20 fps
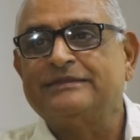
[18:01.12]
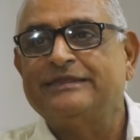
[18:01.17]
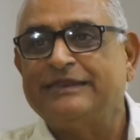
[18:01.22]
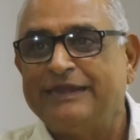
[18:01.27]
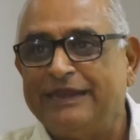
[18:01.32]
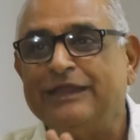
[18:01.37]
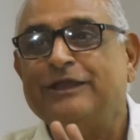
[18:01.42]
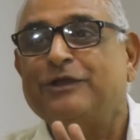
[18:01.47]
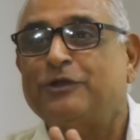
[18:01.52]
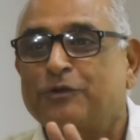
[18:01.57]

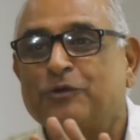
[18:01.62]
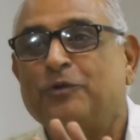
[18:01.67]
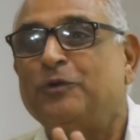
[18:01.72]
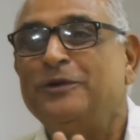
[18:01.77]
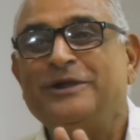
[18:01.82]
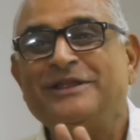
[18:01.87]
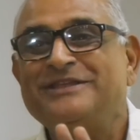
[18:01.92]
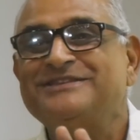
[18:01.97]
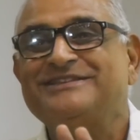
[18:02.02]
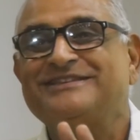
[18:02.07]
three
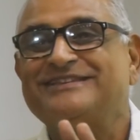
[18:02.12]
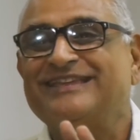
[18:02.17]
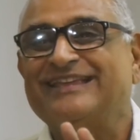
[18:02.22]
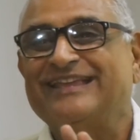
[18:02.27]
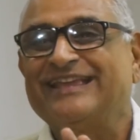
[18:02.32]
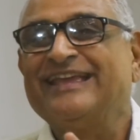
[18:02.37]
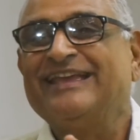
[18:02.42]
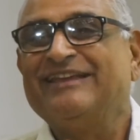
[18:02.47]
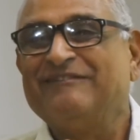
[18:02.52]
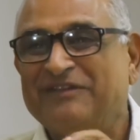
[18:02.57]
crore is,
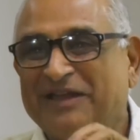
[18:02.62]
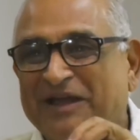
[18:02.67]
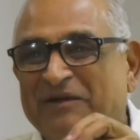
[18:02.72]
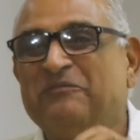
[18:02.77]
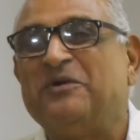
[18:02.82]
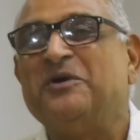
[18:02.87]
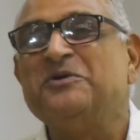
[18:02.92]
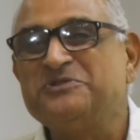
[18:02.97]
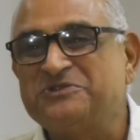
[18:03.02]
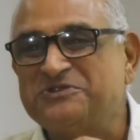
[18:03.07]

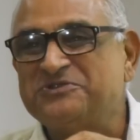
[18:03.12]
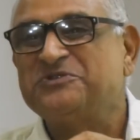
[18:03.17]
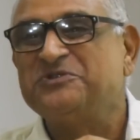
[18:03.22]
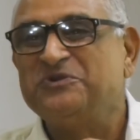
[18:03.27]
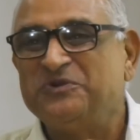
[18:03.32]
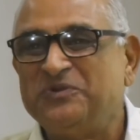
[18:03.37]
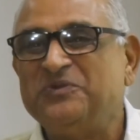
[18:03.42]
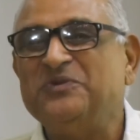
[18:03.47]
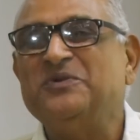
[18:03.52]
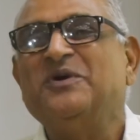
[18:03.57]
amounts
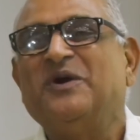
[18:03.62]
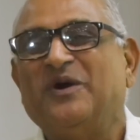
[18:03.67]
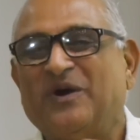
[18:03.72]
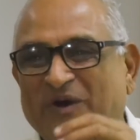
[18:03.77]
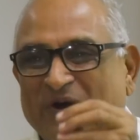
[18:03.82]
to